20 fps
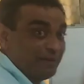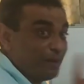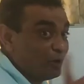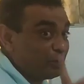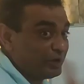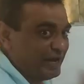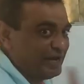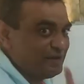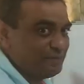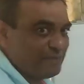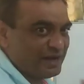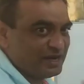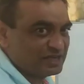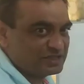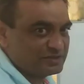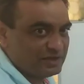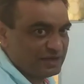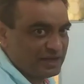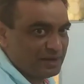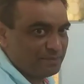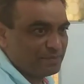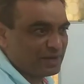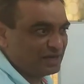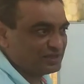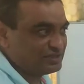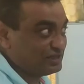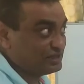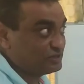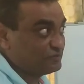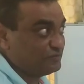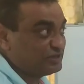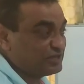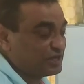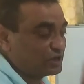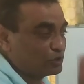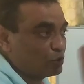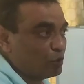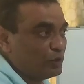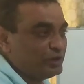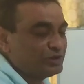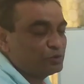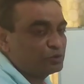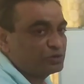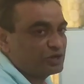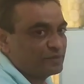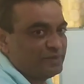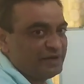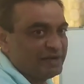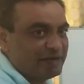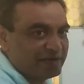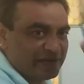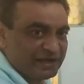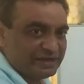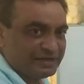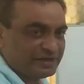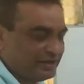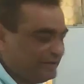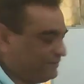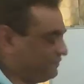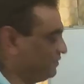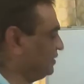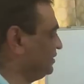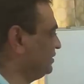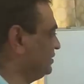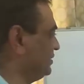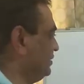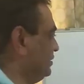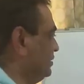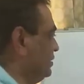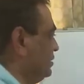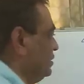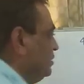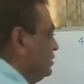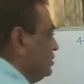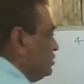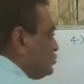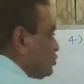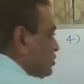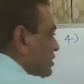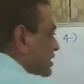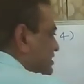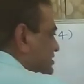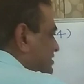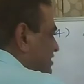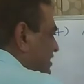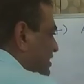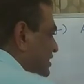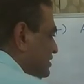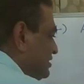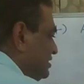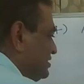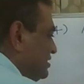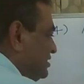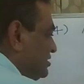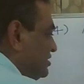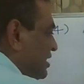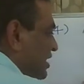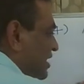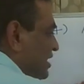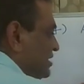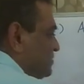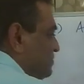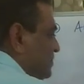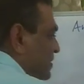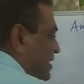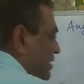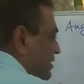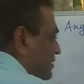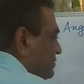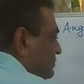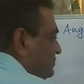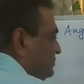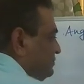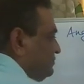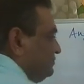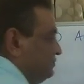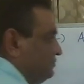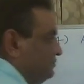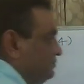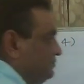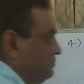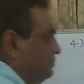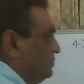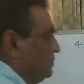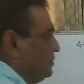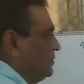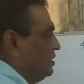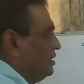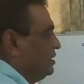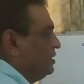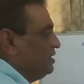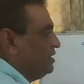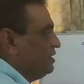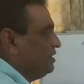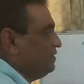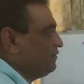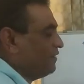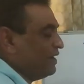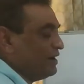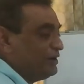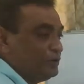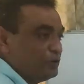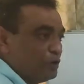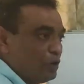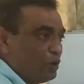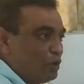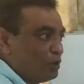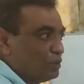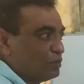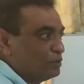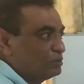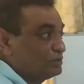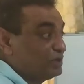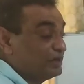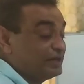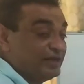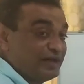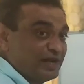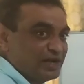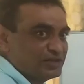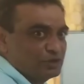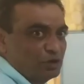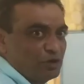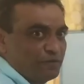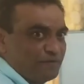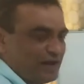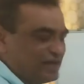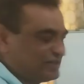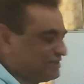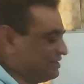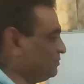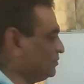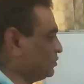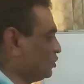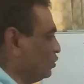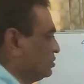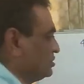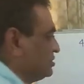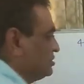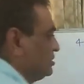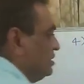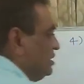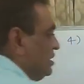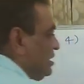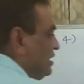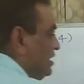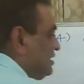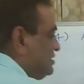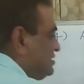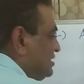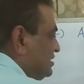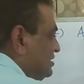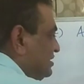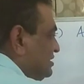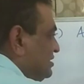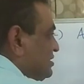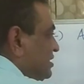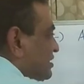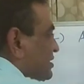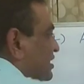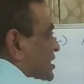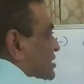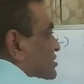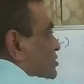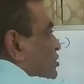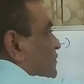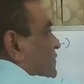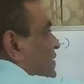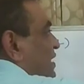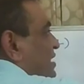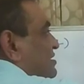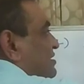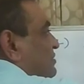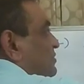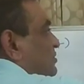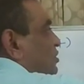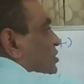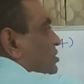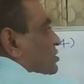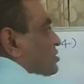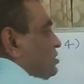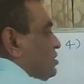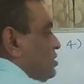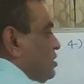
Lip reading: about n minus m branches which are going to terminate at infinity. So let's say this is the S-plane. If I know the direction of asymptotes, let's say this is the direction of asymptote,